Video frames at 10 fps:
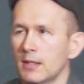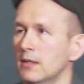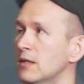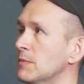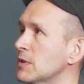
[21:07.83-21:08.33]

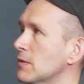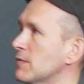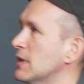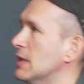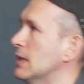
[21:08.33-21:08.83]
In terms
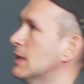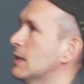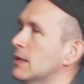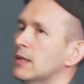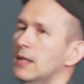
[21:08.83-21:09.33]
of the
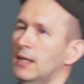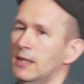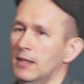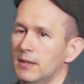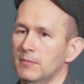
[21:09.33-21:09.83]

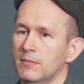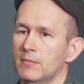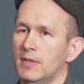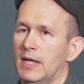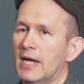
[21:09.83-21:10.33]

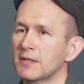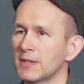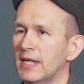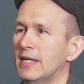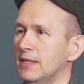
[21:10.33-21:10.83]

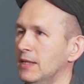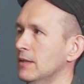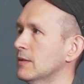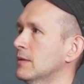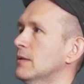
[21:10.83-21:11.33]

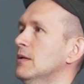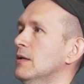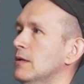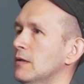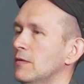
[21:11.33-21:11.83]
aggregating
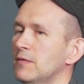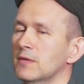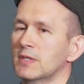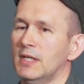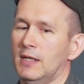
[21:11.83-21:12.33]
of
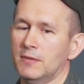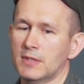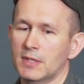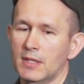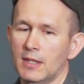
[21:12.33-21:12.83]
those
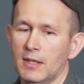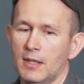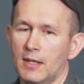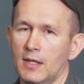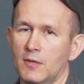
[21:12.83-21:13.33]
counts,
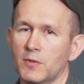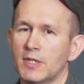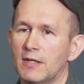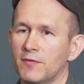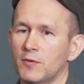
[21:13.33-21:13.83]
we
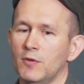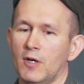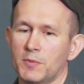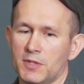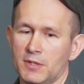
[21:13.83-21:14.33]
really have two
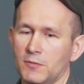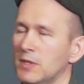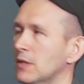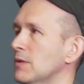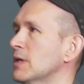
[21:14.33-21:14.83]
options. We
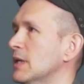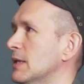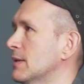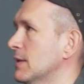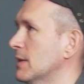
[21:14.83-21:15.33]
can look
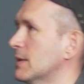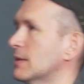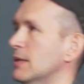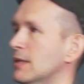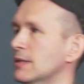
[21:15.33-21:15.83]
at
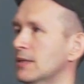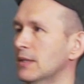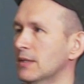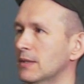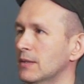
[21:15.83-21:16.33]
this as
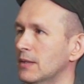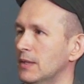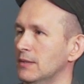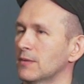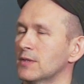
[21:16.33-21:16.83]

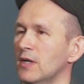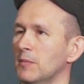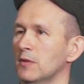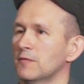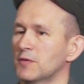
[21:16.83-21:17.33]
an
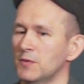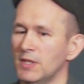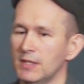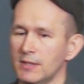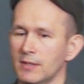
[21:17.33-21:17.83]
ensemble of
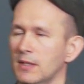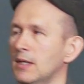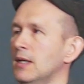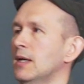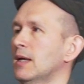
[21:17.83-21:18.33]
trees,
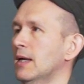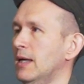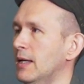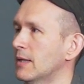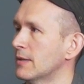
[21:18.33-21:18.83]

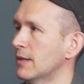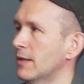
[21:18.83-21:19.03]
and